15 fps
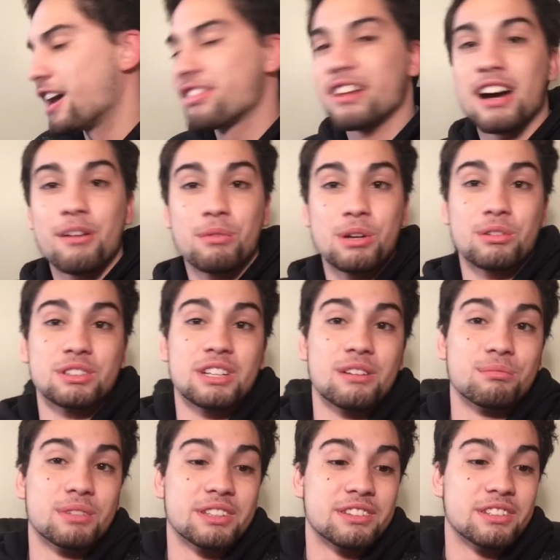I thought we were
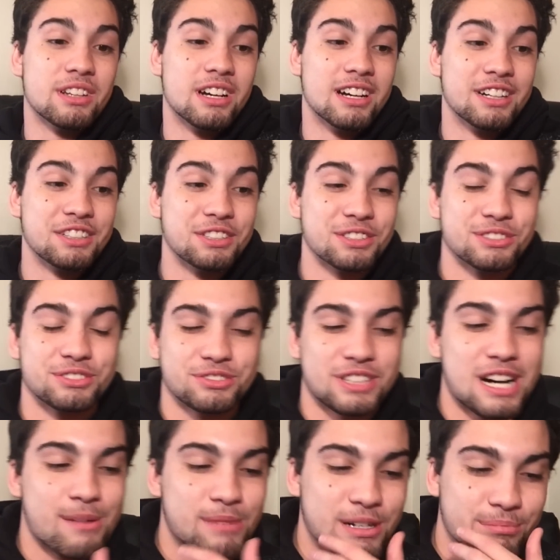done with your
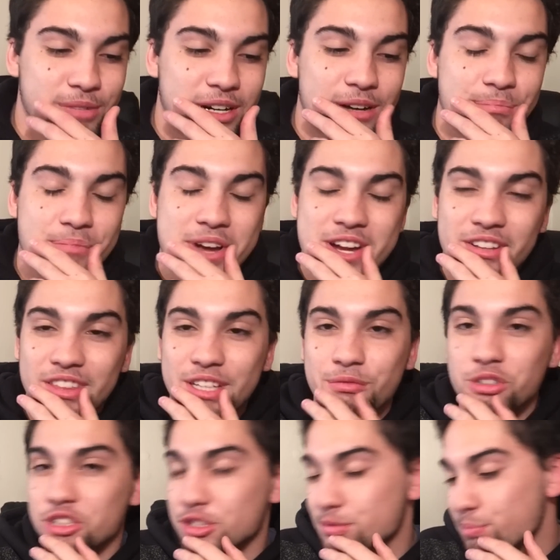drama, but apparently
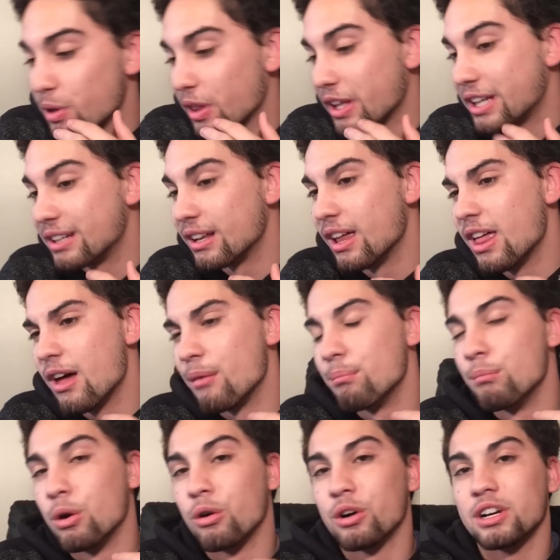we're spilling
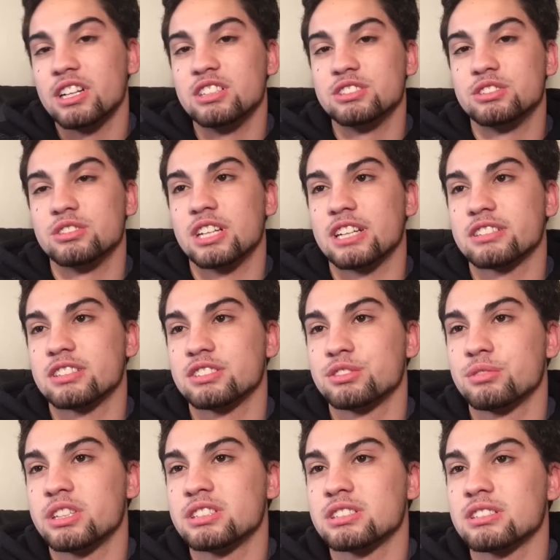more into that
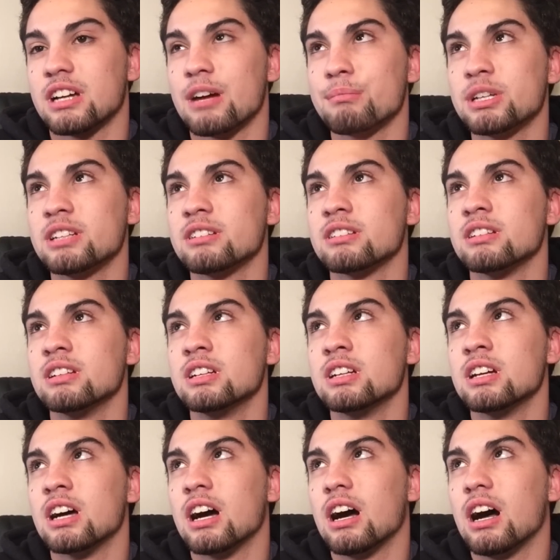situation. I mean,
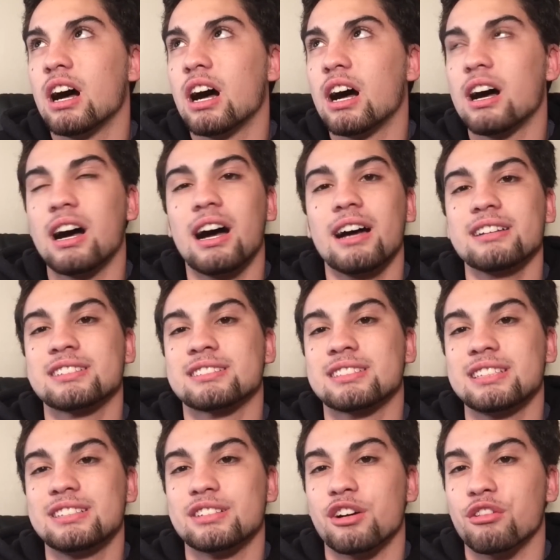I
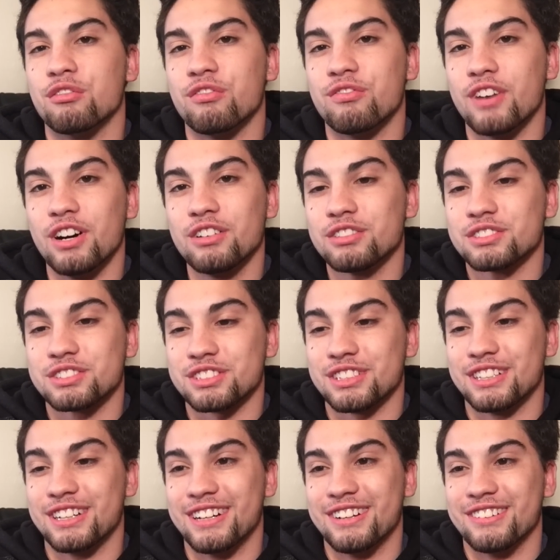see no fault
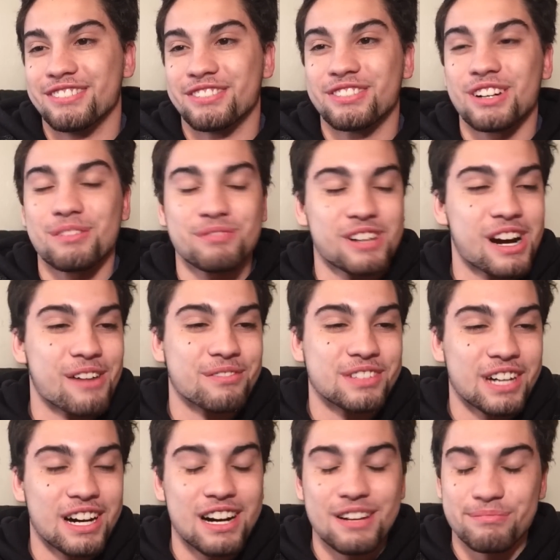from Rob
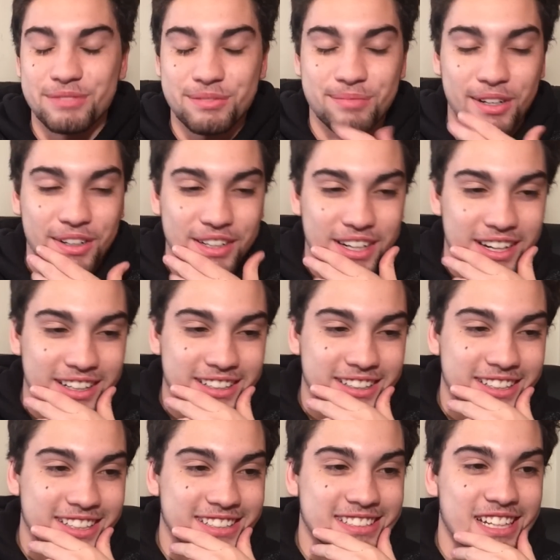Dahm's part on
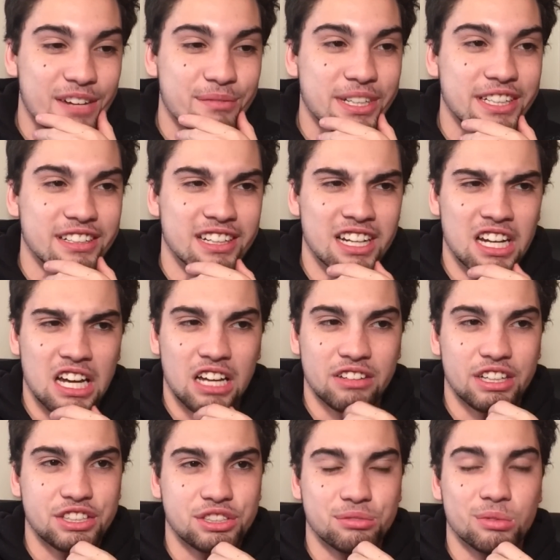his. I mean,
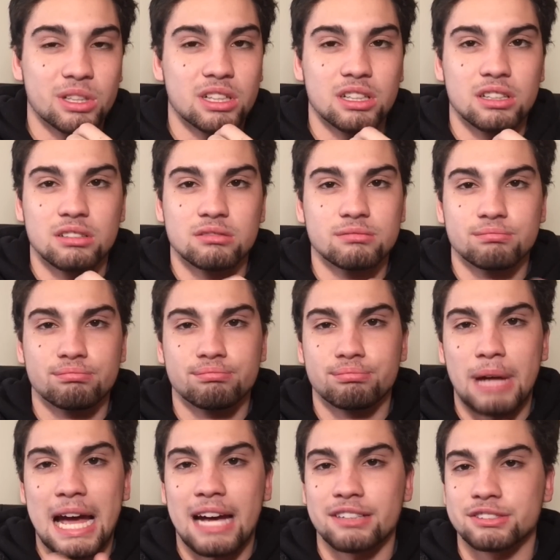unless you want to
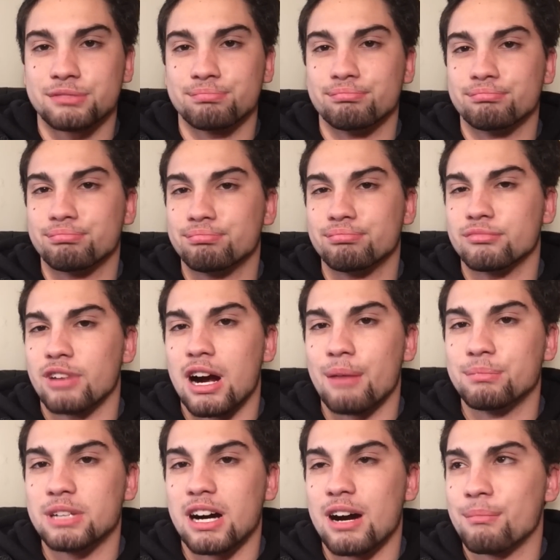bash
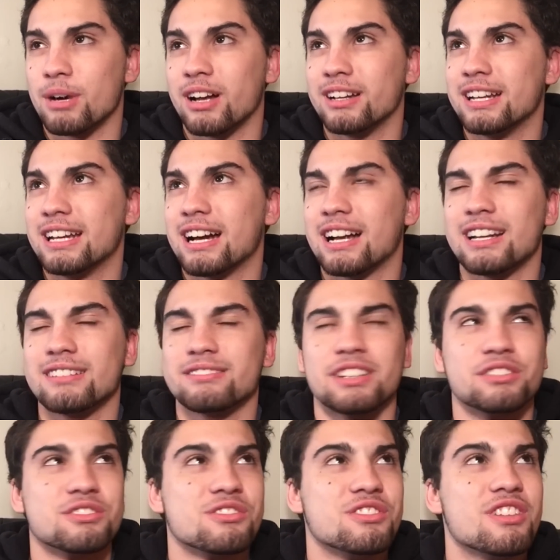Rob Dahm on,
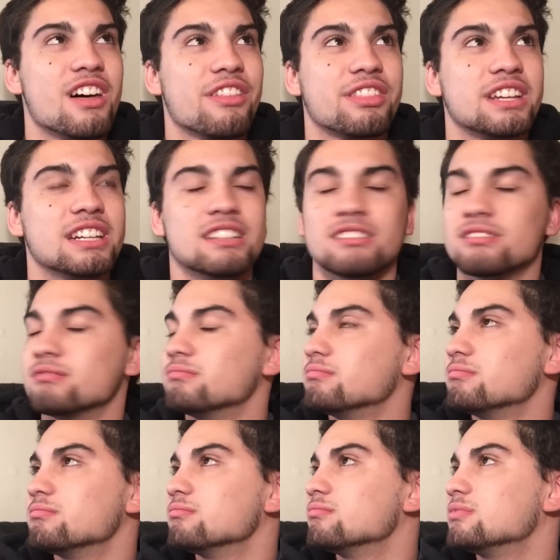there's nothing,
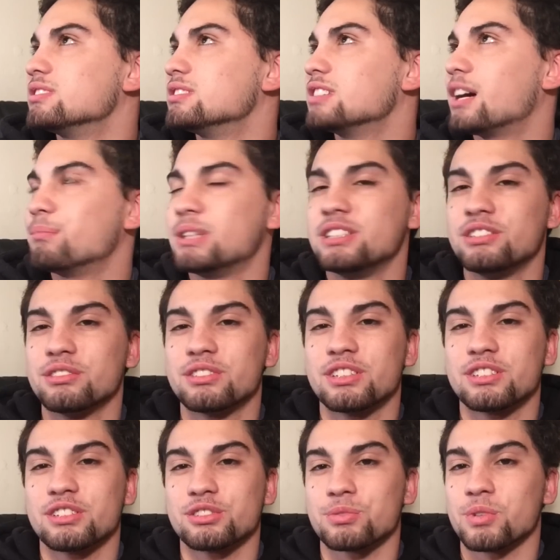I mean,
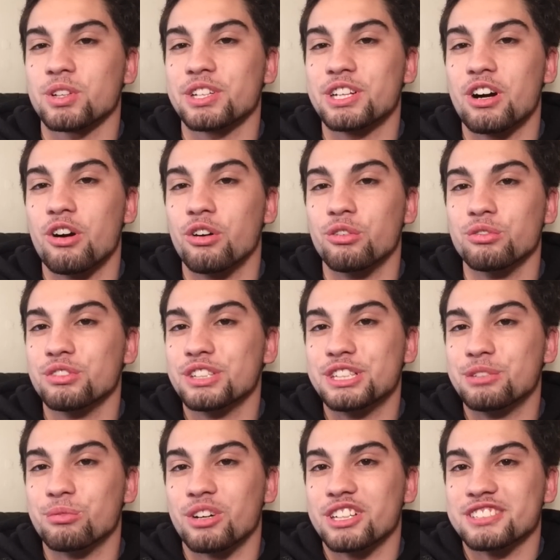there's really only
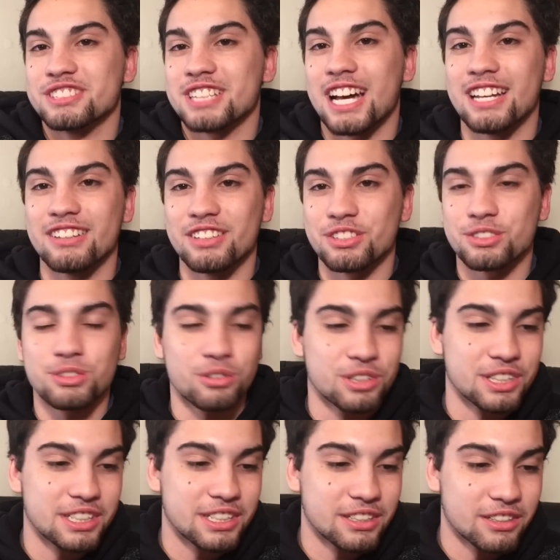one side of the
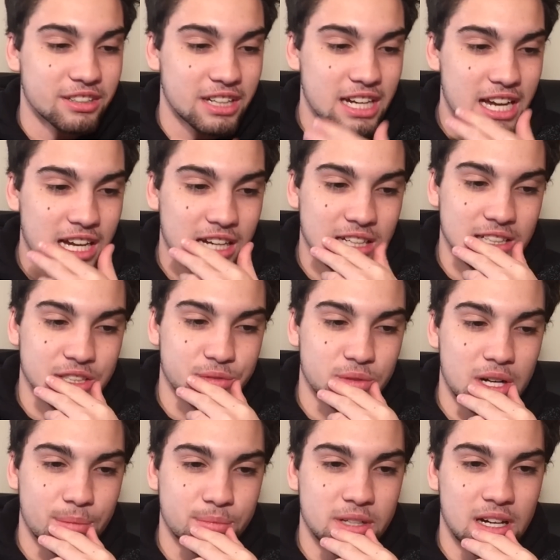story here, and it's
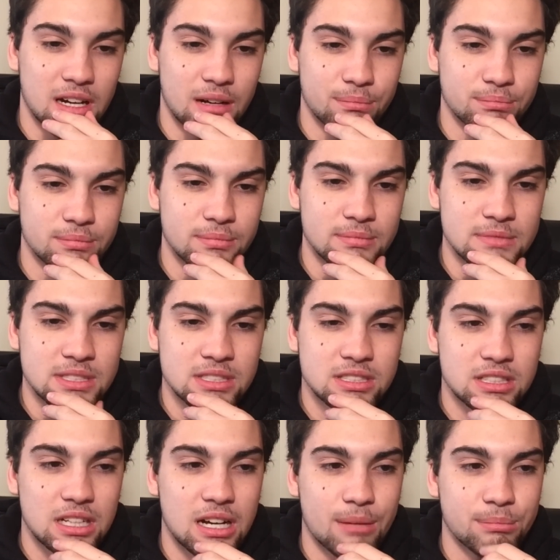Rob Dahm.
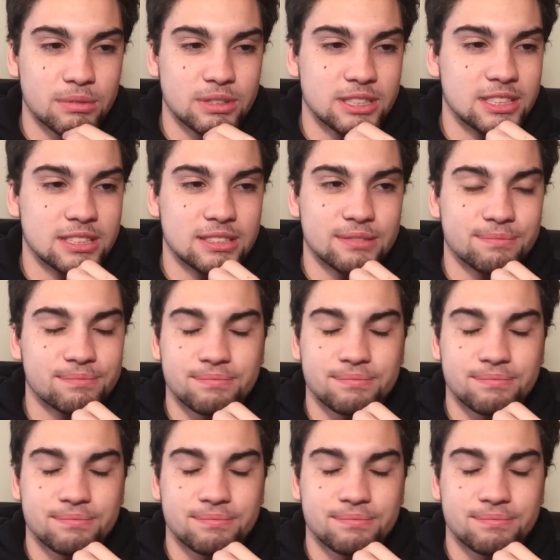So, I mean,